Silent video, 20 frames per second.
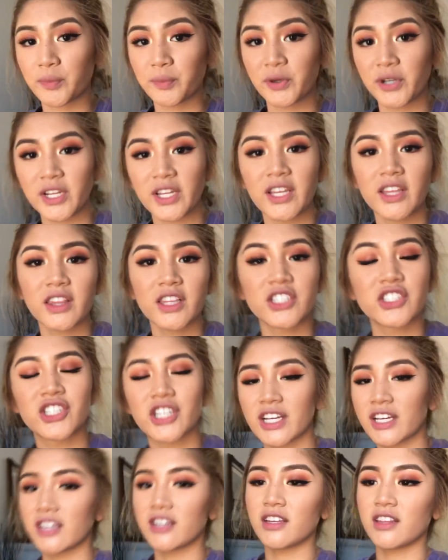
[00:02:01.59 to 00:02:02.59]
Putting the
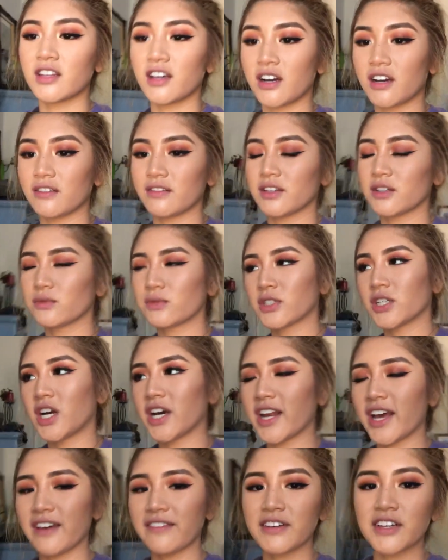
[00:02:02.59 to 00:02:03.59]
chicken in the oven. We're
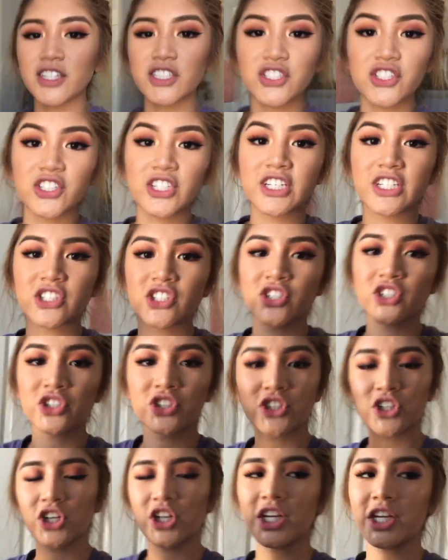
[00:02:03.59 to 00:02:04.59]
not having a traditional
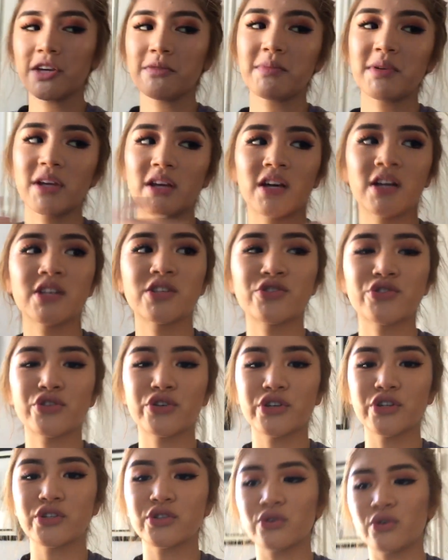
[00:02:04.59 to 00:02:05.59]
turkey because
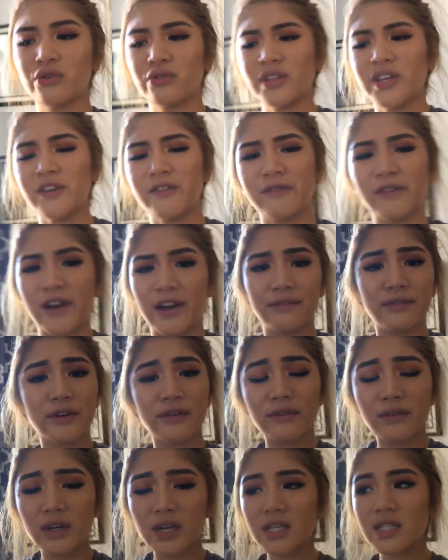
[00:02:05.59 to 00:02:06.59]
there's only five
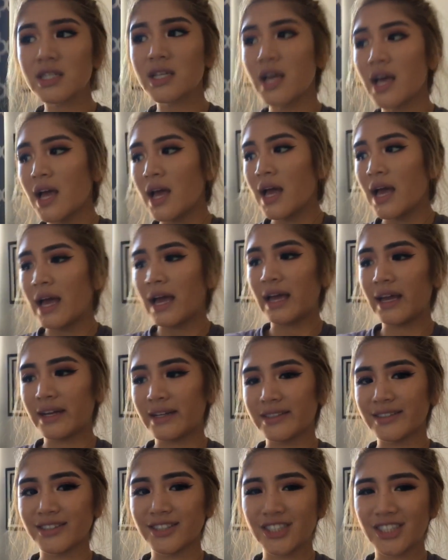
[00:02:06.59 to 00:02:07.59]
of us,
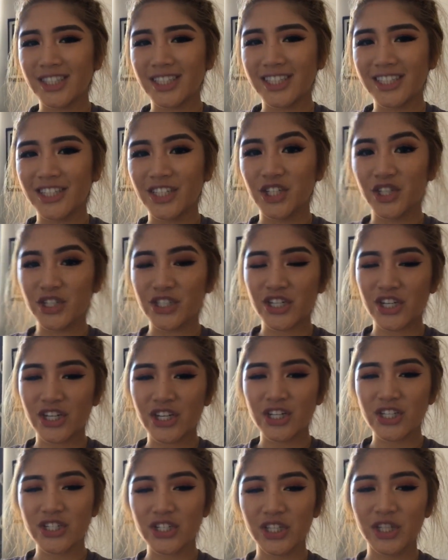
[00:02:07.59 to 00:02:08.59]
and you know, a
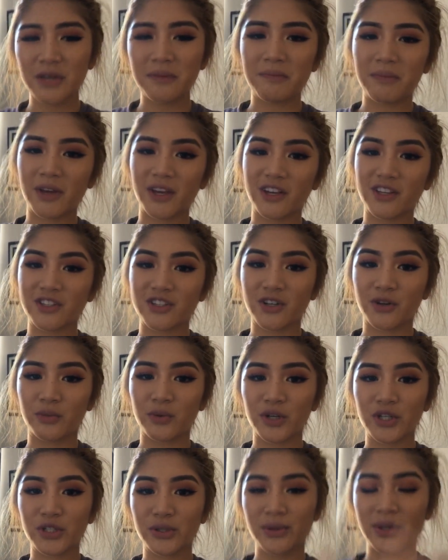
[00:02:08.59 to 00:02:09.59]
turkey is really big, so
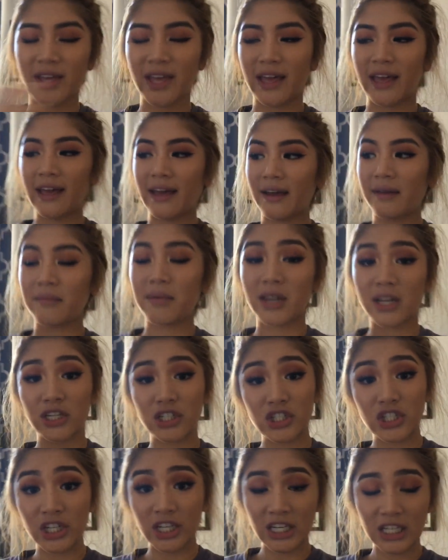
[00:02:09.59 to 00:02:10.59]
we're doing ham and a
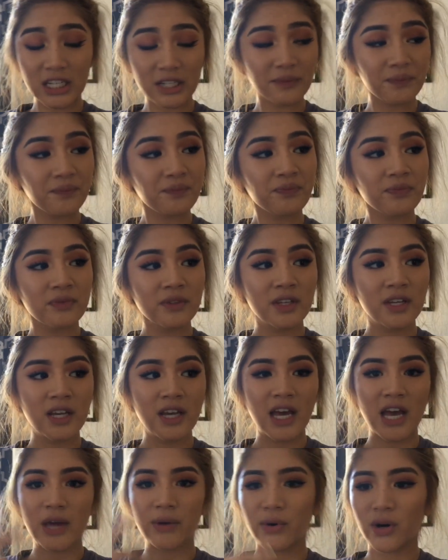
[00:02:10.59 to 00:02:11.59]
chicken,
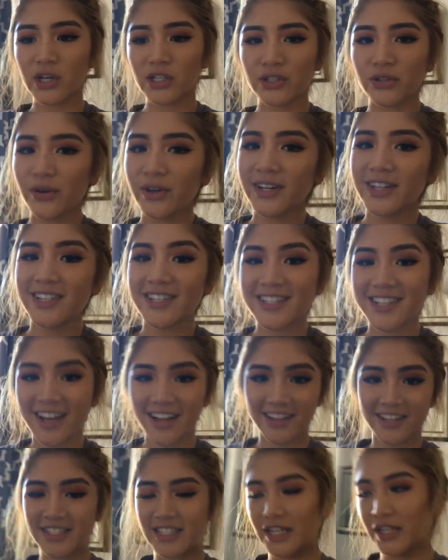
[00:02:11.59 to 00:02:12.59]
and we're also going to
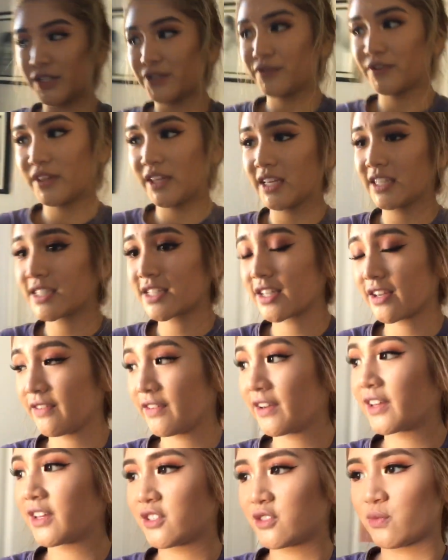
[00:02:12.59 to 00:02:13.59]
Sally's house for
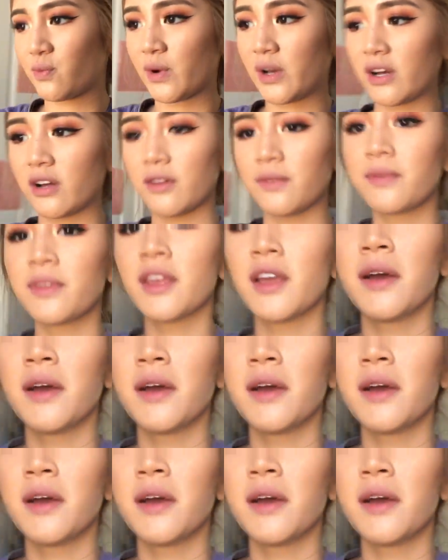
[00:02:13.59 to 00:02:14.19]
Thanksgiving as well.